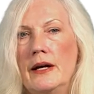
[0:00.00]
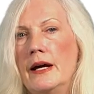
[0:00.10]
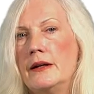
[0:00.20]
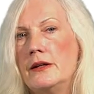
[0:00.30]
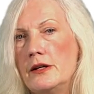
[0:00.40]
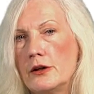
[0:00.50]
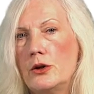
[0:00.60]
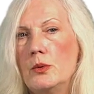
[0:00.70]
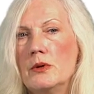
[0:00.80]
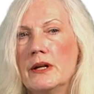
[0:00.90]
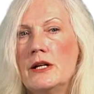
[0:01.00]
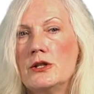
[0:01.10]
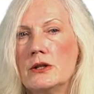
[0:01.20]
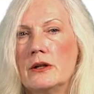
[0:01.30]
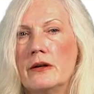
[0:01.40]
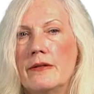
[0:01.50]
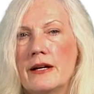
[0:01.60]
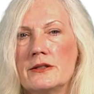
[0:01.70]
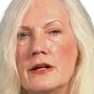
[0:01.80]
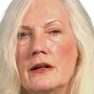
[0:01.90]
And the accumulation of
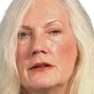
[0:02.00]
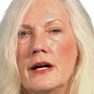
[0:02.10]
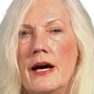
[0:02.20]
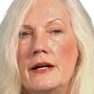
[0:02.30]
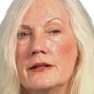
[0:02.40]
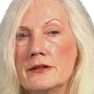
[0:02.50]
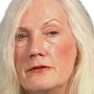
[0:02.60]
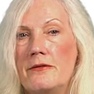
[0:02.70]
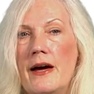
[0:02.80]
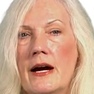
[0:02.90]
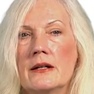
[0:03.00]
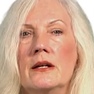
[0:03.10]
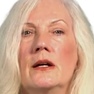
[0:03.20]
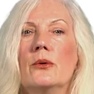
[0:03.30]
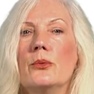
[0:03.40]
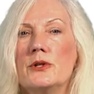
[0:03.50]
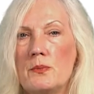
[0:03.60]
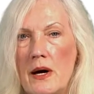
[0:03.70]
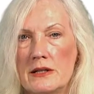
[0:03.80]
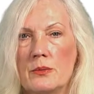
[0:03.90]
acetaldehyde is in fact
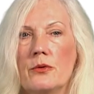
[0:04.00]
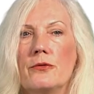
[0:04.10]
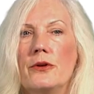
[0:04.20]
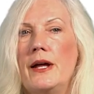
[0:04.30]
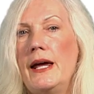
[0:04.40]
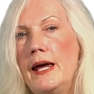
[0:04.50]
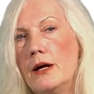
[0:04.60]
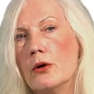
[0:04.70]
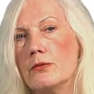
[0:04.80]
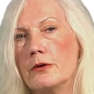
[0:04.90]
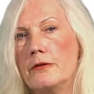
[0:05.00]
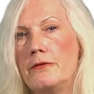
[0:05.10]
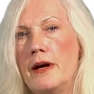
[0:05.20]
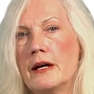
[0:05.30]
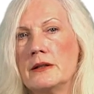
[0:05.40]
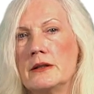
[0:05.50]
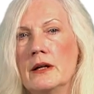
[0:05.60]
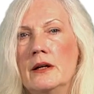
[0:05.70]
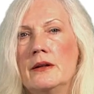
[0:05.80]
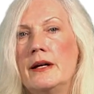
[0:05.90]
responsible for the hangover effect
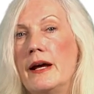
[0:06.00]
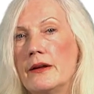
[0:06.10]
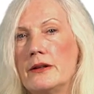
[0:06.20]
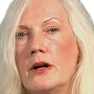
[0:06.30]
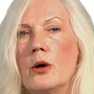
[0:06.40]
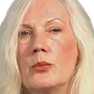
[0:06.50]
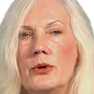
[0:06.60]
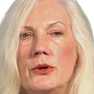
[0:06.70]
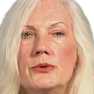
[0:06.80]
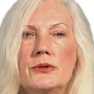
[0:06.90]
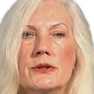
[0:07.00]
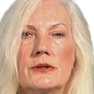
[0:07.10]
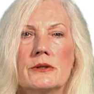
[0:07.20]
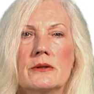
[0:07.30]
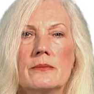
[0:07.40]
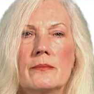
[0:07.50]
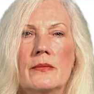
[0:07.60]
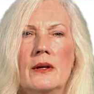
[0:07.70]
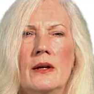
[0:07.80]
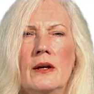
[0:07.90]
that ethanol produces.
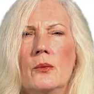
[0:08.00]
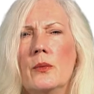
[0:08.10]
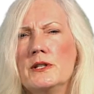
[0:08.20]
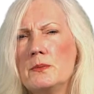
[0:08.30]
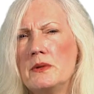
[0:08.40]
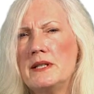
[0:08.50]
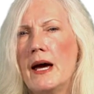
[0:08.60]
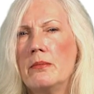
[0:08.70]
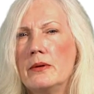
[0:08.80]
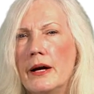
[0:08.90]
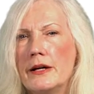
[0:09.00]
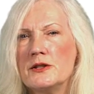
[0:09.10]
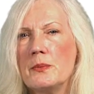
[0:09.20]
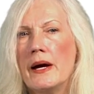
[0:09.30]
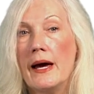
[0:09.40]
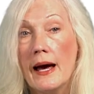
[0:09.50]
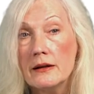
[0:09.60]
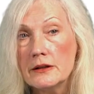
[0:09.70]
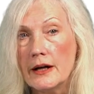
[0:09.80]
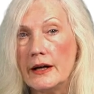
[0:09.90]
Once metabolized by
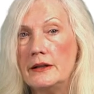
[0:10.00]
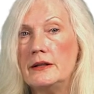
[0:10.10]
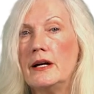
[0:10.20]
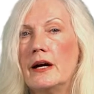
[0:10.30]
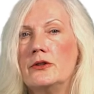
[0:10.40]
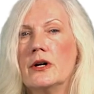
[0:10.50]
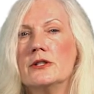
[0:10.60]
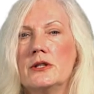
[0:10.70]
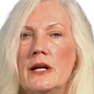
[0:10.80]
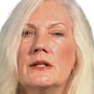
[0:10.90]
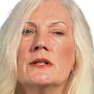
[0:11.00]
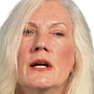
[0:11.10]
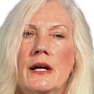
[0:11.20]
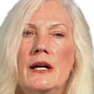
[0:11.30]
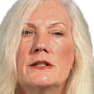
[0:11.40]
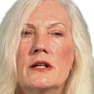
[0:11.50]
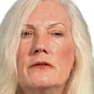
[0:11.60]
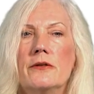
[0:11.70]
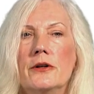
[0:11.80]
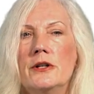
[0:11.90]
aldehyde dehydrogenase, it's
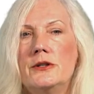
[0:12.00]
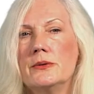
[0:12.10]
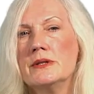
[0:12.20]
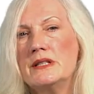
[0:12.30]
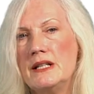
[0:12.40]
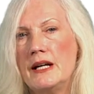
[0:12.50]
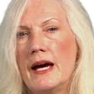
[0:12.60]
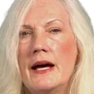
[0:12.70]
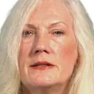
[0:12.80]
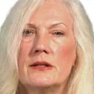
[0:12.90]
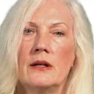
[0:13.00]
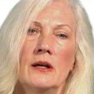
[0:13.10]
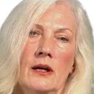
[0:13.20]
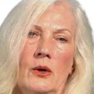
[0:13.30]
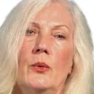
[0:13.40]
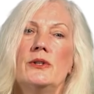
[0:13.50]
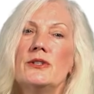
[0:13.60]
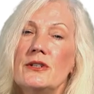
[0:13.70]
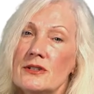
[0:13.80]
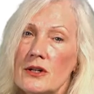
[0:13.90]
converted to acetic acid,
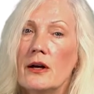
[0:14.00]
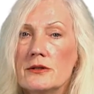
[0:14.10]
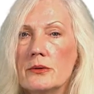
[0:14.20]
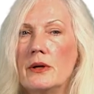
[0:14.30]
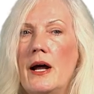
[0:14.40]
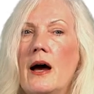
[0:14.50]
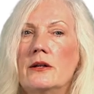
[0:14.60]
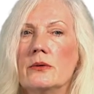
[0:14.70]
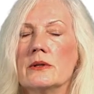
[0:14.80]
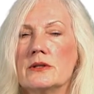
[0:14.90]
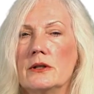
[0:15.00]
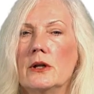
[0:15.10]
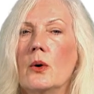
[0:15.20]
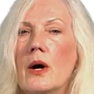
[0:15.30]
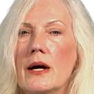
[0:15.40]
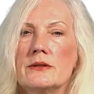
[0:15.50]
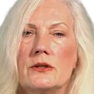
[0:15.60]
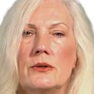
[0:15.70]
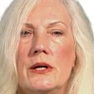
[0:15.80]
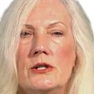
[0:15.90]
which is also innocuous in low
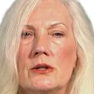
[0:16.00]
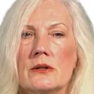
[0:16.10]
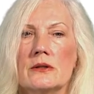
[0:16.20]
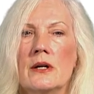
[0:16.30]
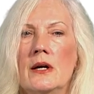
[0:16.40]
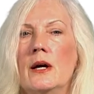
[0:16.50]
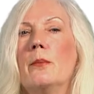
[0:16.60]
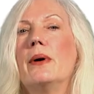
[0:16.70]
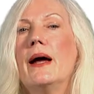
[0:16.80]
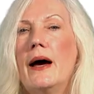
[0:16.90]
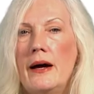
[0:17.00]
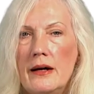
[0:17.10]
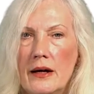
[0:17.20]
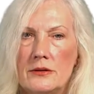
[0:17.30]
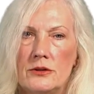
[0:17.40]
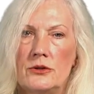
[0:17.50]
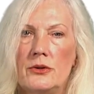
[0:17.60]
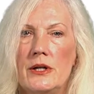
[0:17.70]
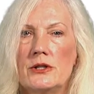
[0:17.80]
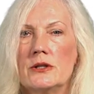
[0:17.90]
concentrations, but high
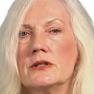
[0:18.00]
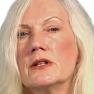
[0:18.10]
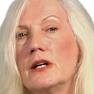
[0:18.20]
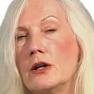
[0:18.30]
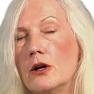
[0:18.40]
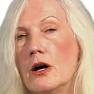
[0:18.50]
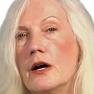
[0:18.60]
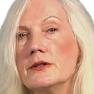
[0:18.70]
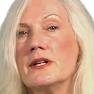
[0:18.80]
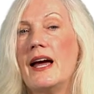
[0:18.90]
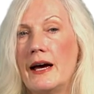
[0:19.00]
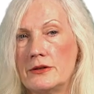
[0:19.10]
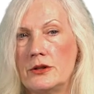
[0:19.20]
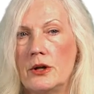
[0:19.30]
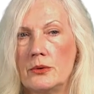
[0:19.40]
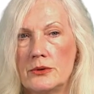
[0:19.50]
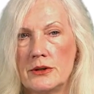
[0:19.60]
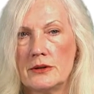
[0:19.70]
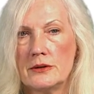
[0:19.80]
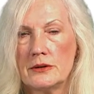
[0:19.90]
concentrations can cause
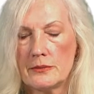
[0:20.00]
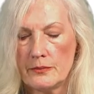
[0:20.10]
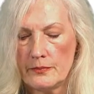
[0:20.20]
acidosis.